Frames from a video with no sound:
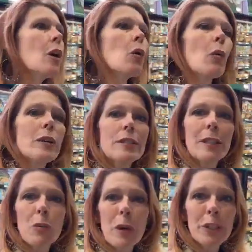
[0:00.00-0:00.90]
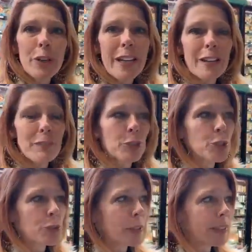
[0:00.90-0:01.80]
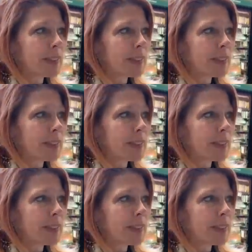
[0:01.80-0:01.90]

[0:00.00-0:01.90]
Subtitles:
was their 1-year anniversary in